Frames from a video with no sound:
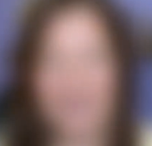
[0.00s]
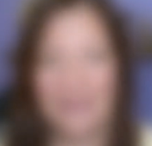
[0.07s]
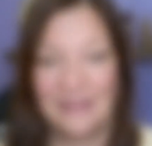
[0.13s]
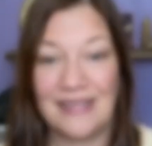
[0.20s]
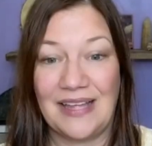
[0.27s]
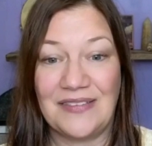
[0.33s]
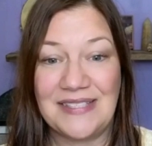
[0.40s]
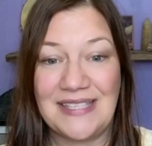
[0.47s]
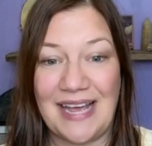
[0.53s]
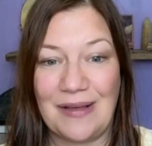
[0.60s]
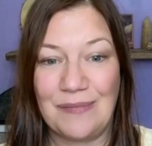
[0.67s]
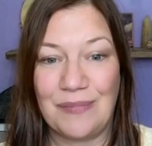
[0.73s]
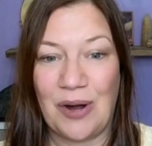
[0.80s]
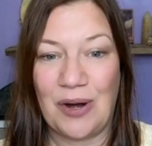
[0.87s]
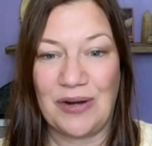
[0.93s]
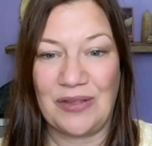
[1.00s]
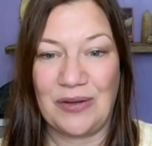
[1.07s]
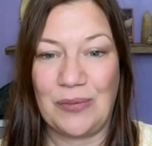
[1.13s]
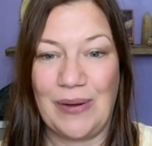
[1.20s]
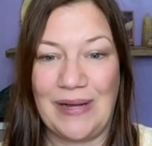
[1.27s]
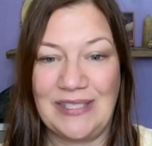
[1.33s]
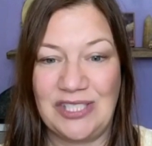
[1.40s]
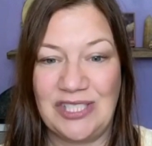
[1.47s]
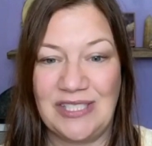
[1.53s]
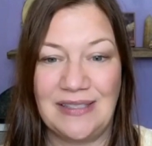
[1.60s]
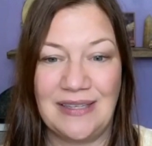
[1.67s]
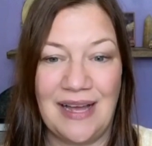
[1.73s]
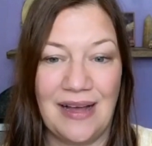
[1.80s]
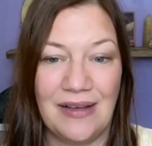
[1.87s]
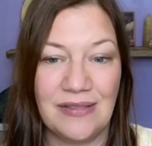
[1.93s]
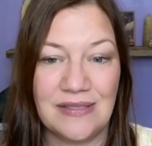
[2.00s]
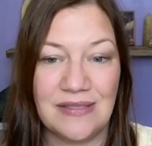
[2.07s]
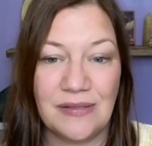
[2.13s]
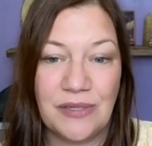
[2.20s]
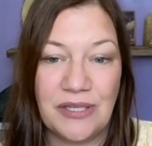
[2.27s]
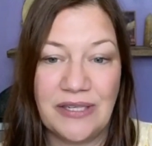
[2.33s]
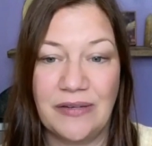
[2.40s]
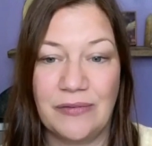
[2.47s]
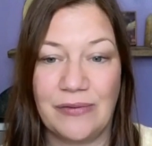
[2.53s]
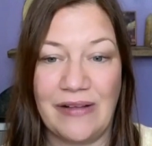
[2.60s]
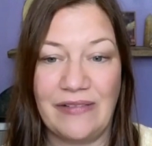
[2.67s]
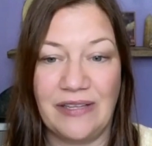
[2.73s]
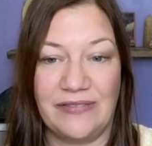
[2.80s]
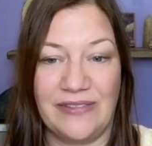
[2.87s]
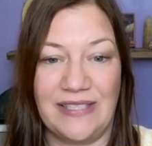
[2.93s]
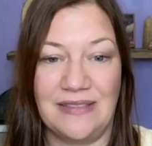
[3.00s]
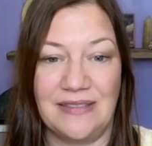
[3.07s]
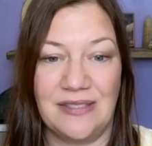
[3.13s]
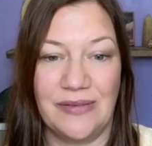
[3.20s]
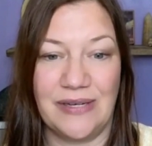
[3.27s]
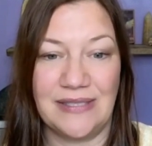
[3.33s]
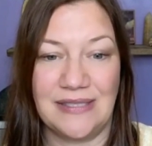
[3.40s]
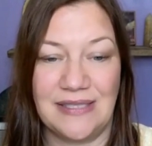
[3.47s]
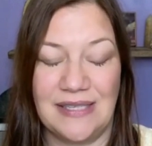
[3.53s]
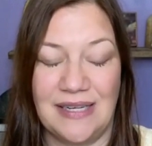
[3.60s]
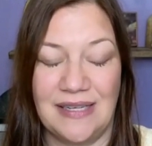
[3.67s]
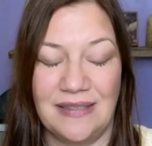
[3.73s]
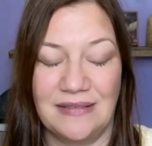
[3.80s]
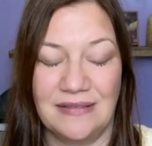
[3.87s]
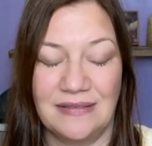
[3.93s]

Now, the second part of the question, how's Lemuria relevant to us today?